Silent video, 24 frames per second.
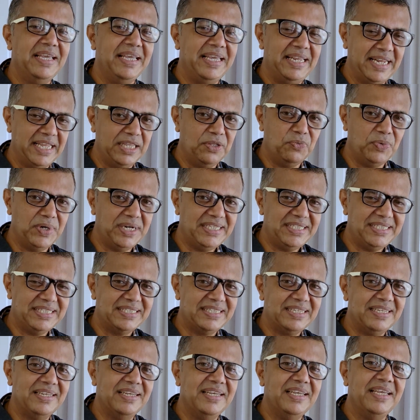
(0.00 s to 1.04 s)
In other
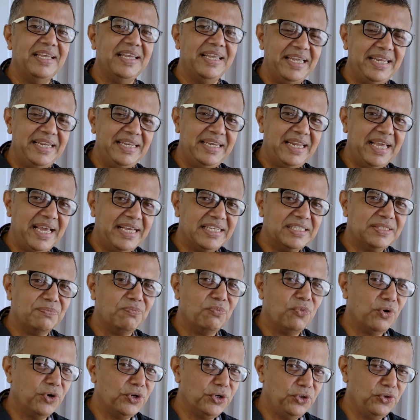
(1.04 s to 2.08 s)
words, India has
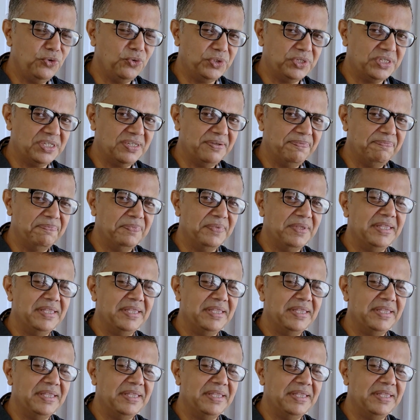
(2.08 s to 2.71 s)
more youth